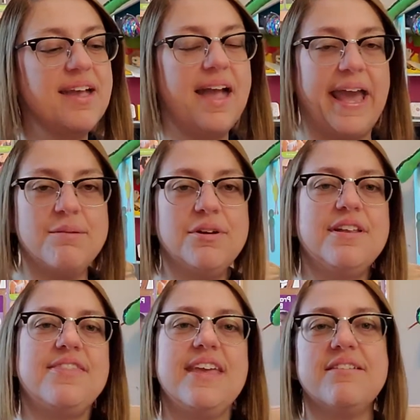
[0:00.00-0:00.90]
And I'm going
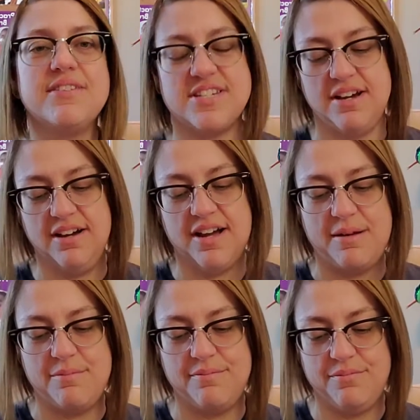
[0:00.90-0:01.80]
to think of a
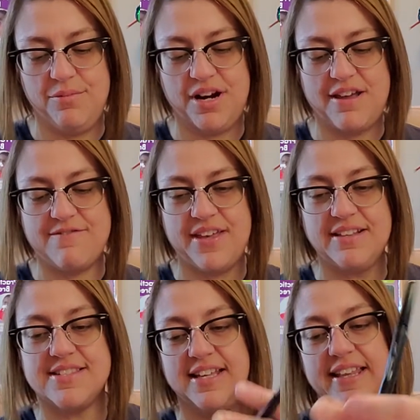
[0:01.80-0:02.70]
time when I
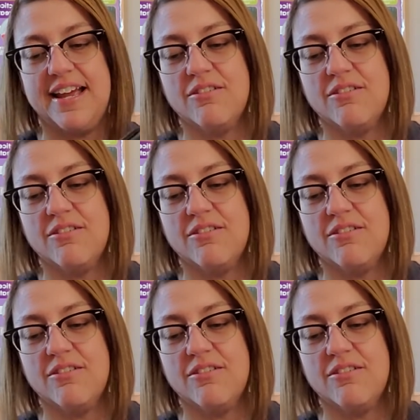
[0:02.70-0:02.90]
felt silly.